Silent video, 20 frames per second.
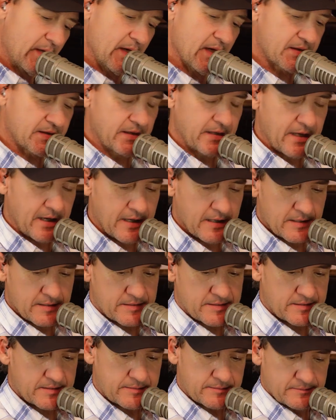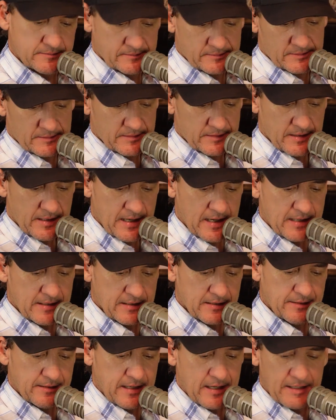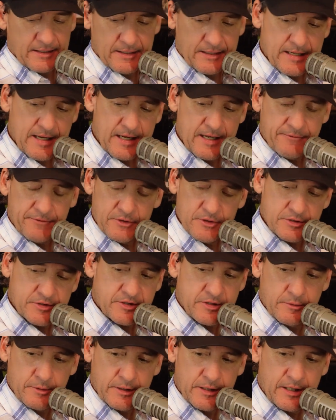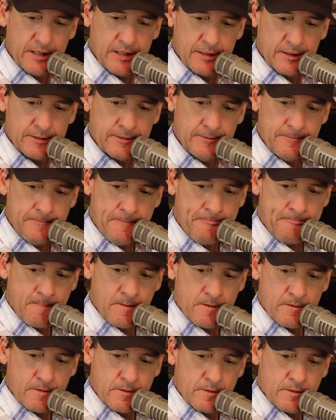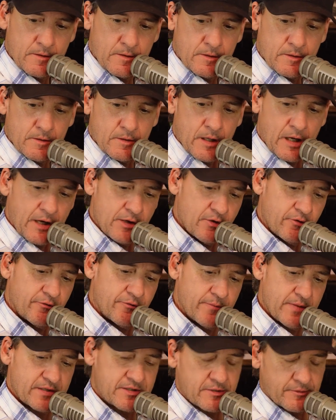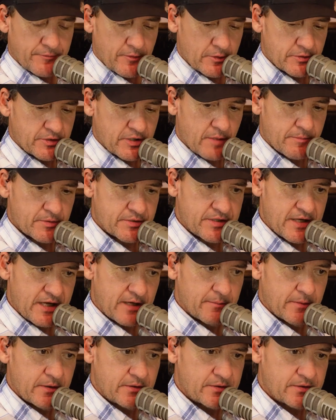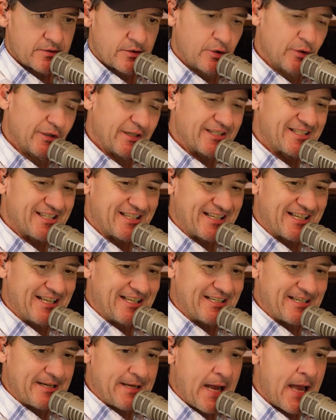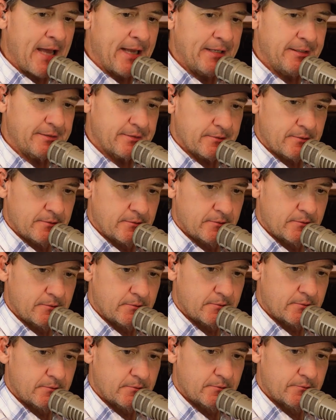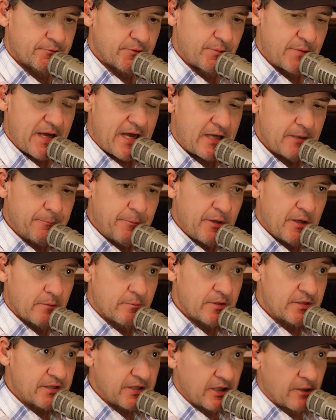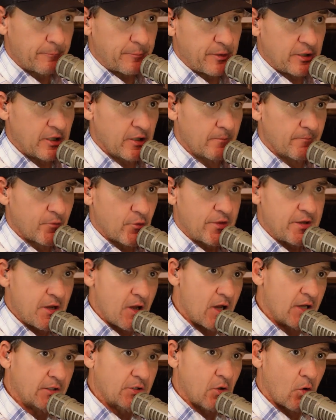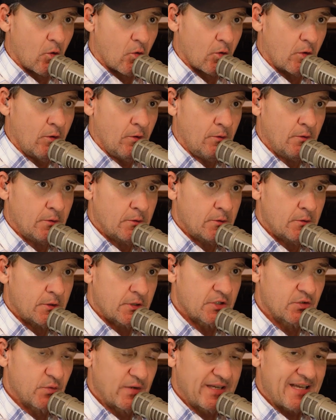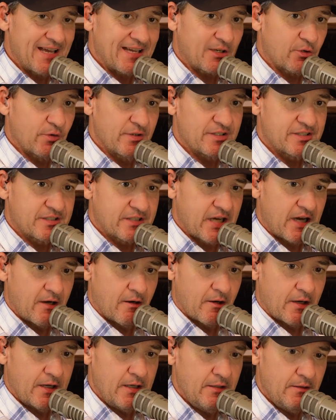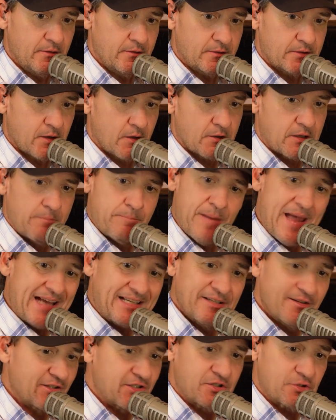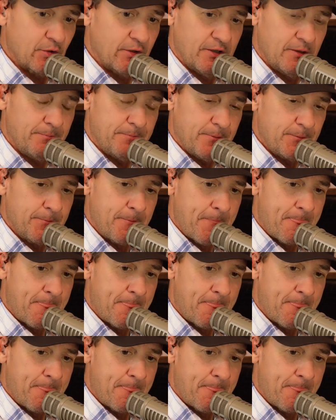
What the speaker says: Yes, it is. And today, if you're just tuning in, and you've missed the first couple segments, you can listen again tonight from 9 p.m. to 10 p.m. for the encore, because we got Chris Terry talking back to the Strip,